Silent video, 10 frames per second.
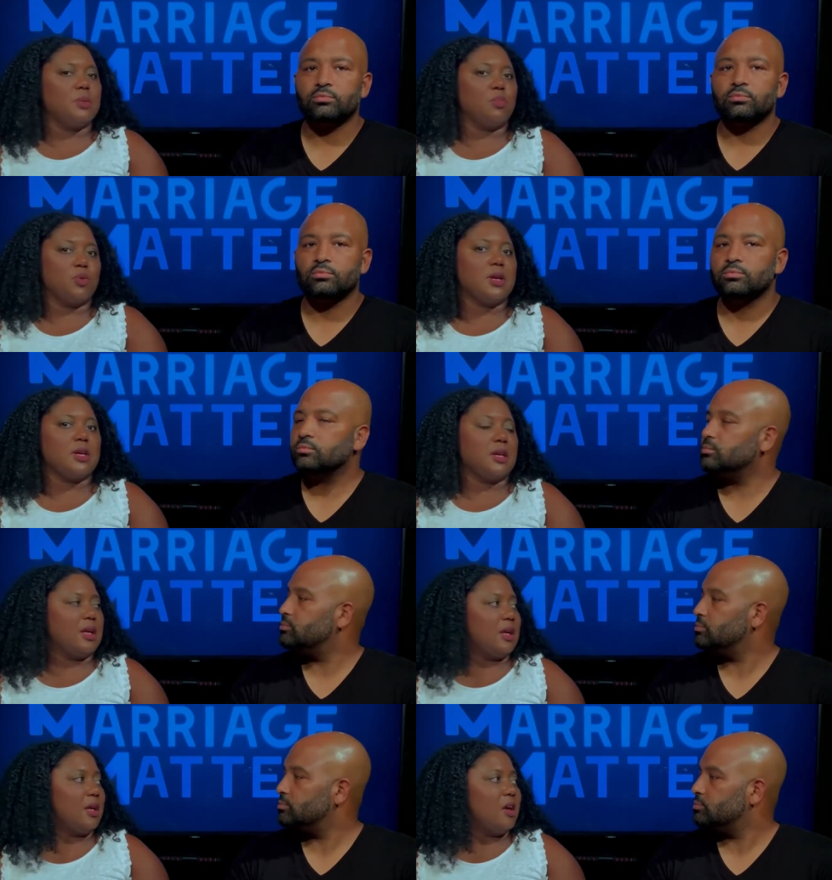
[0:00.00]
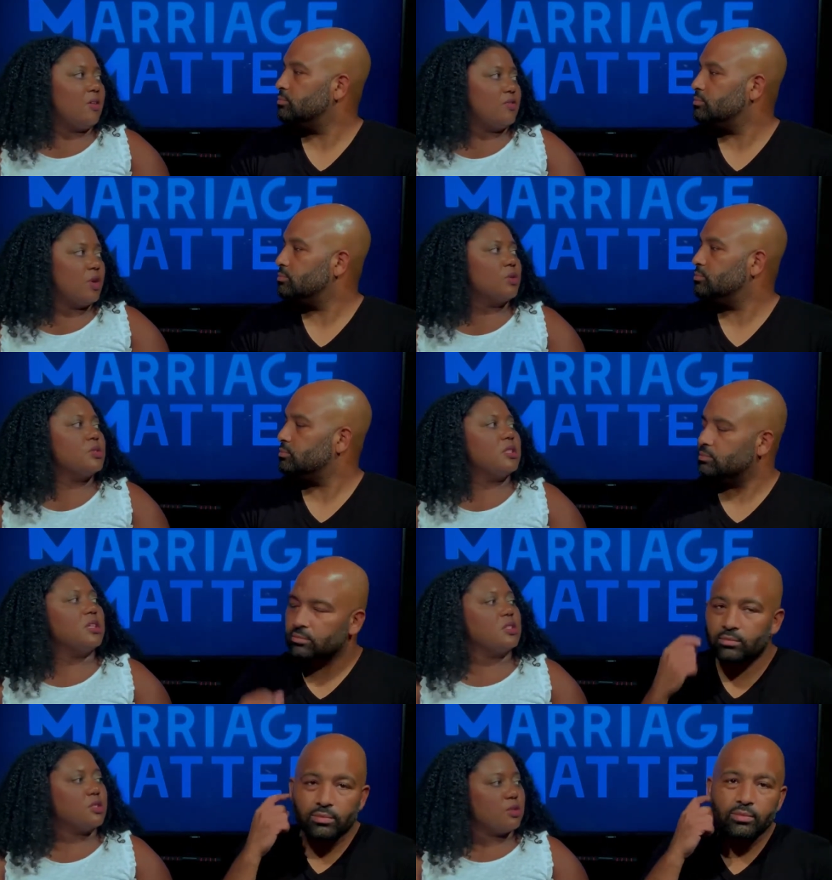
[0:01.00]
Speaker 1: be bringing those
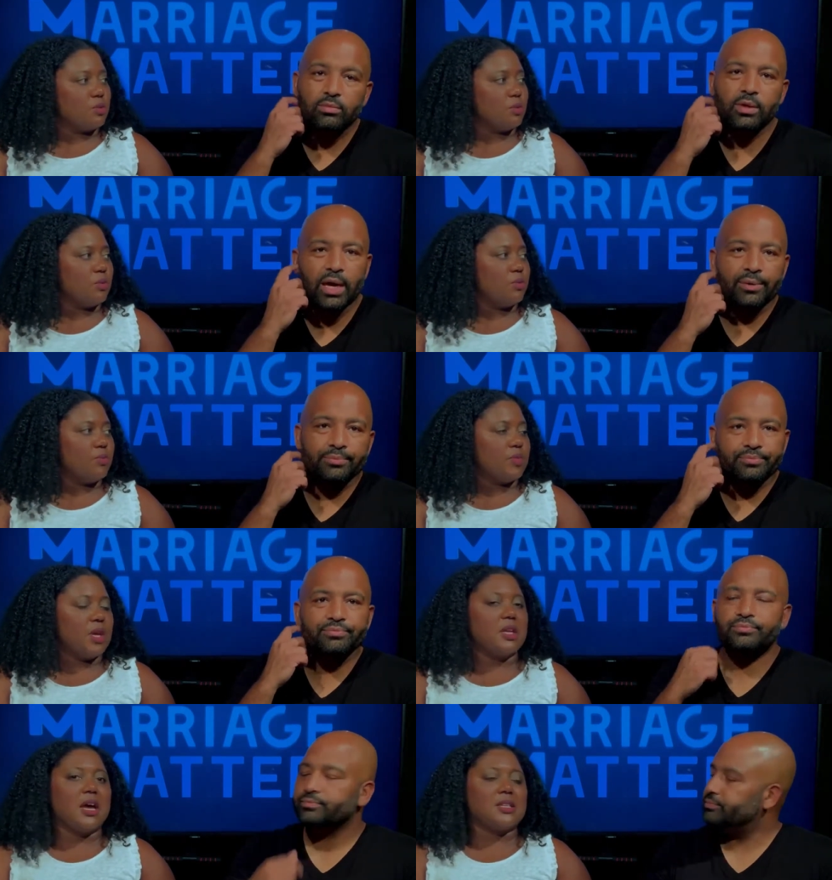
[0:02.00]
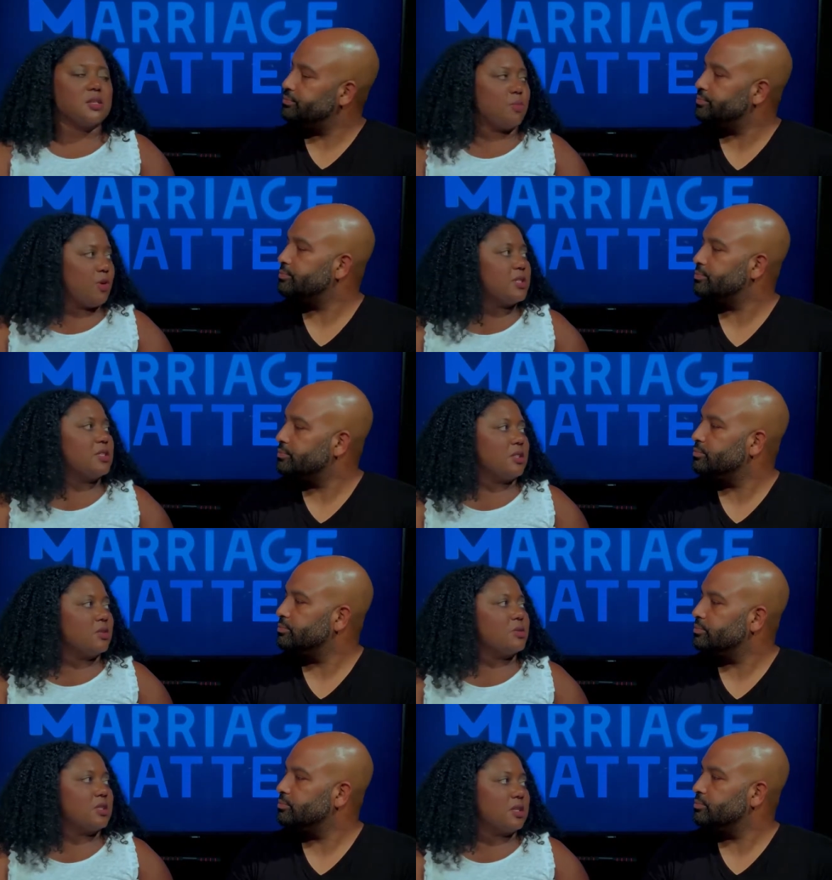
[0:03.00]
things to yeah and not suppressing
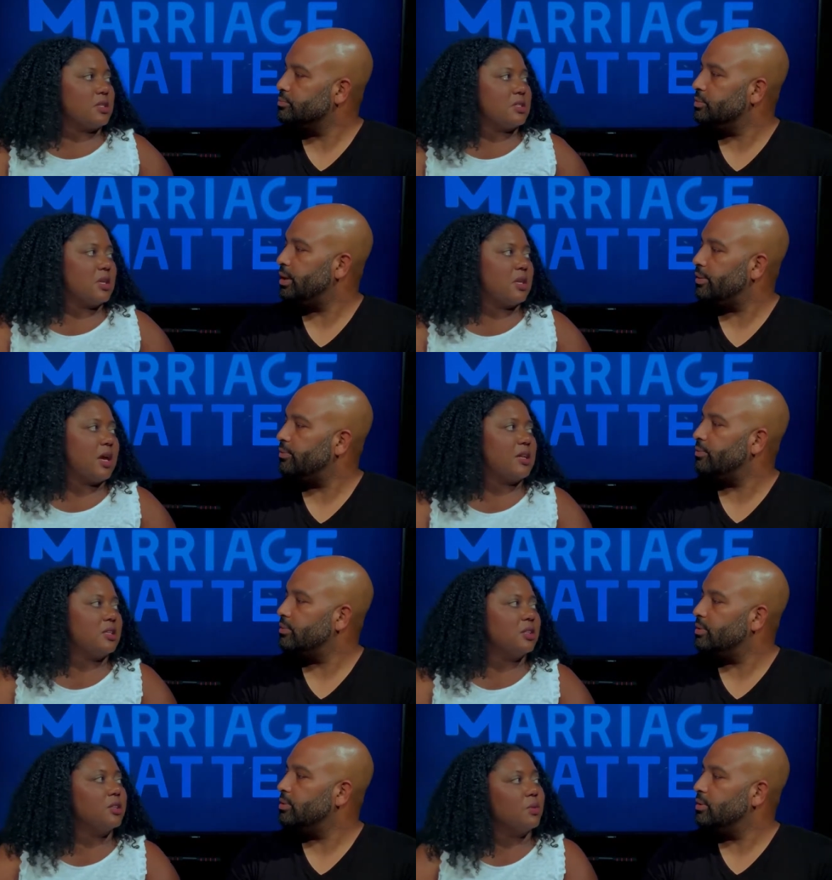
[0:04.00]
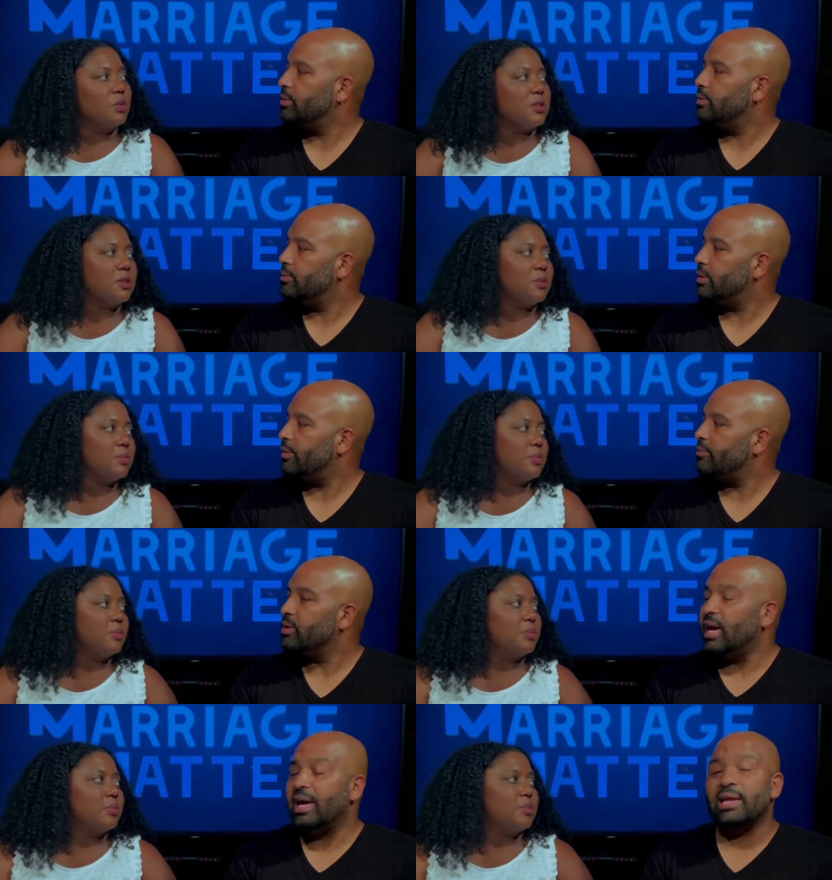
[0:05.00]
those things yeah. and not dealing with them
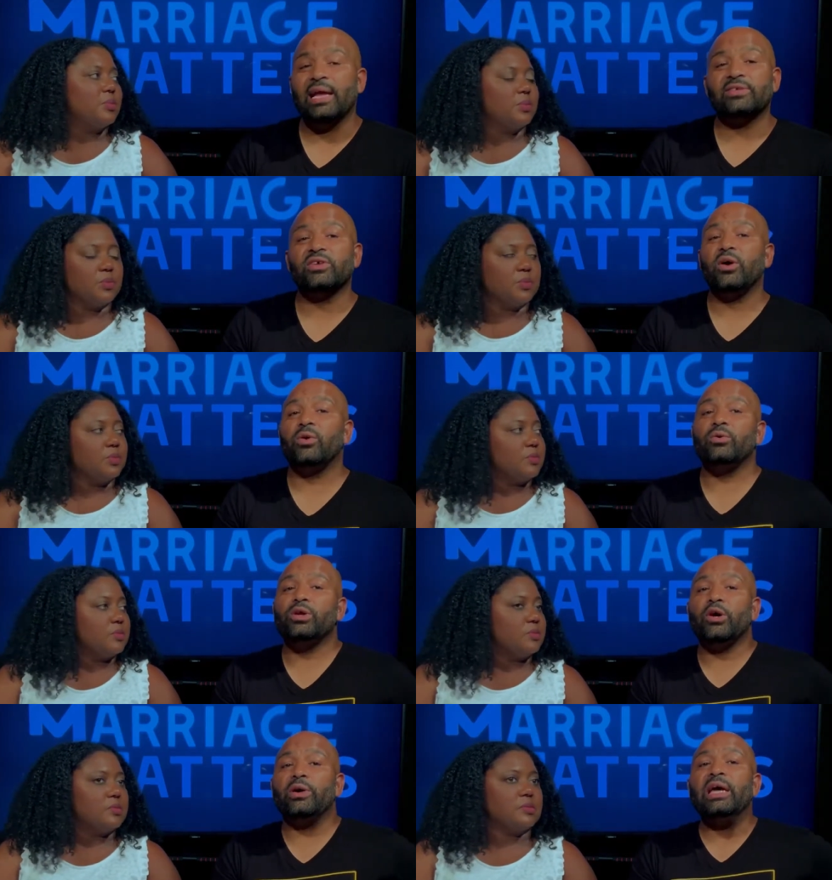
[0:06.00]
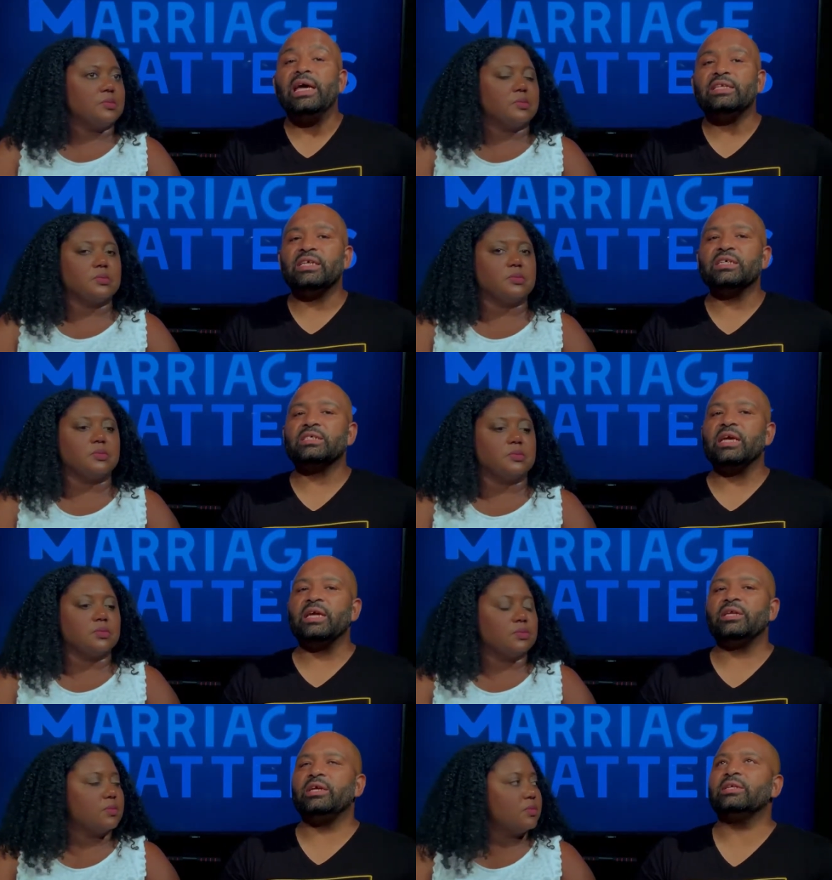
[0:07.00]
Speaker 2: yeah and, and so you know it, it just
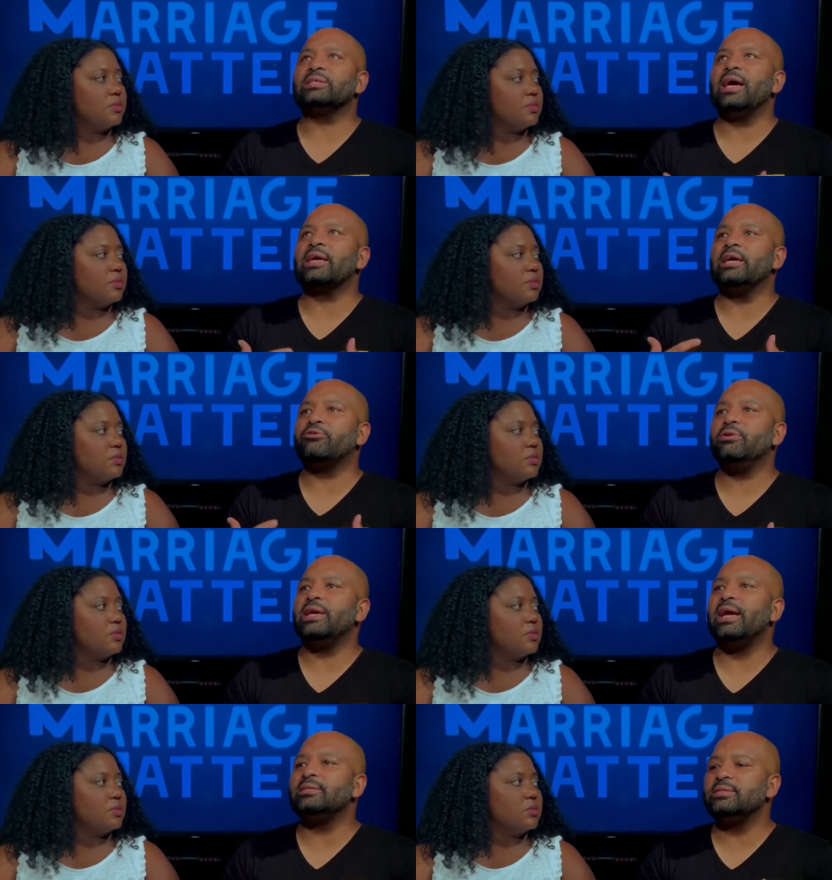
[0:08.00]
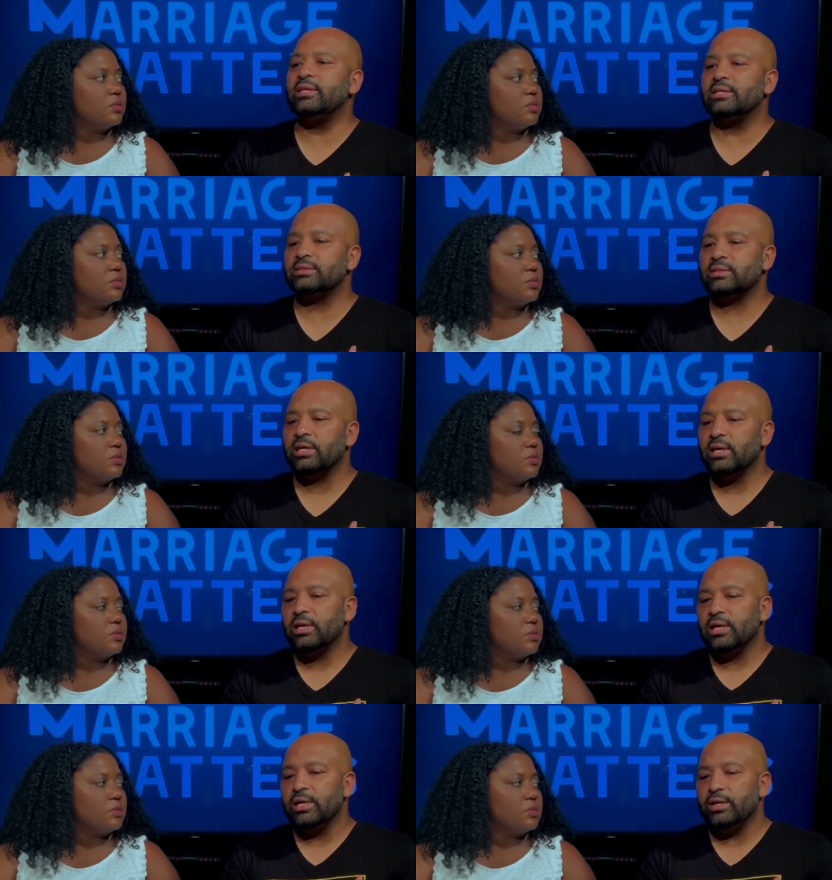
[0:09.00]
it it's like it creates this
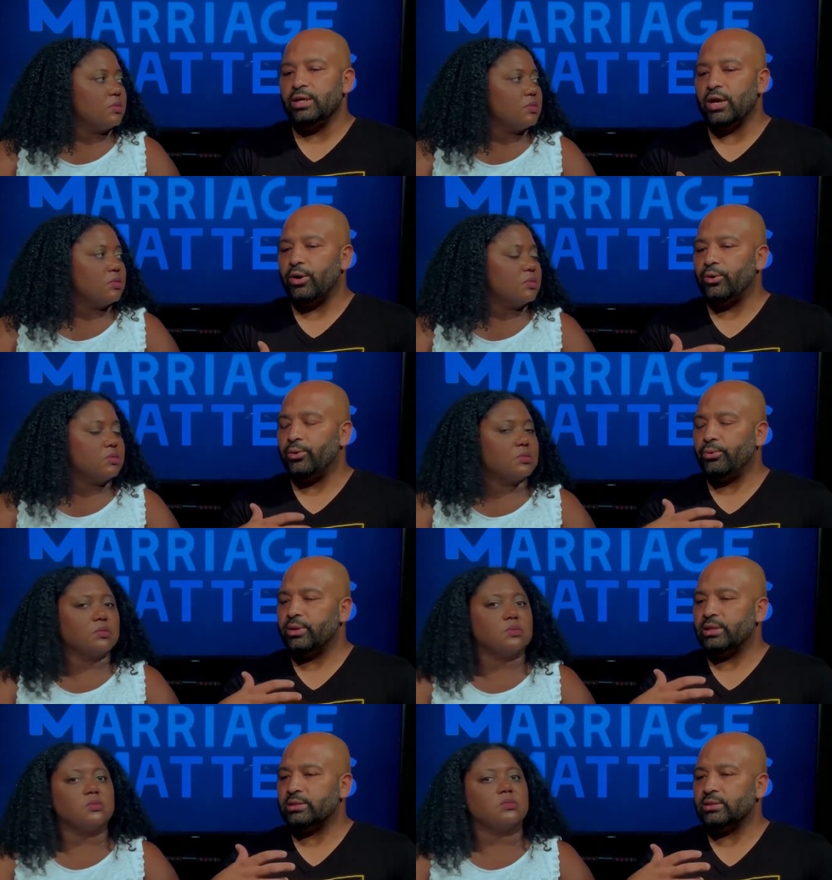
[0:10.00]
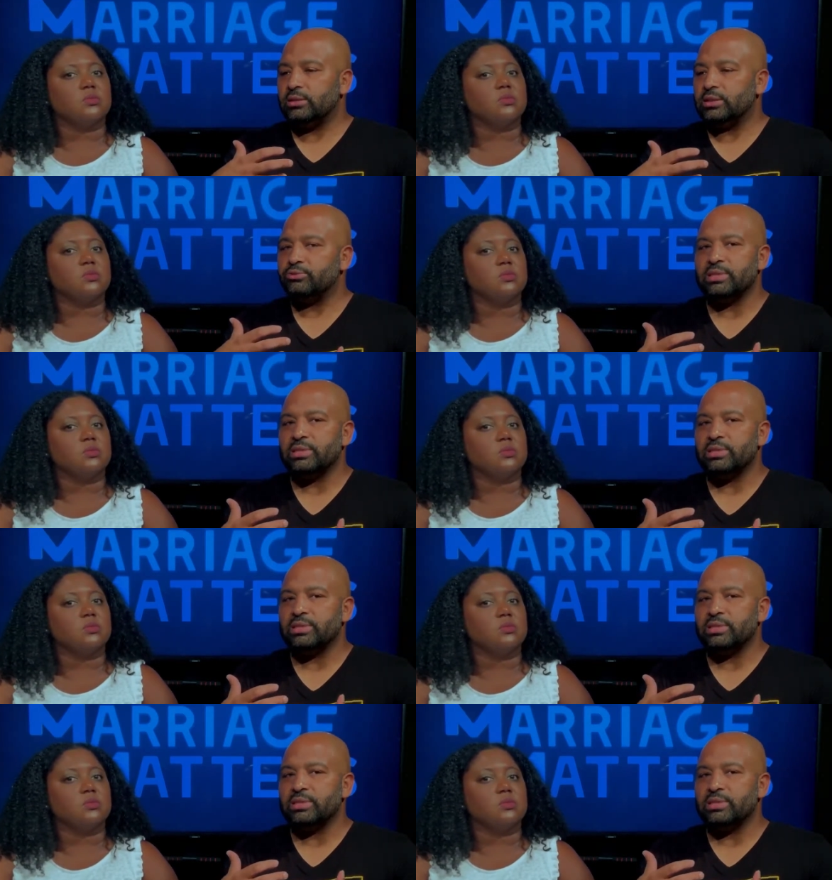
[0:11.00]
you know this this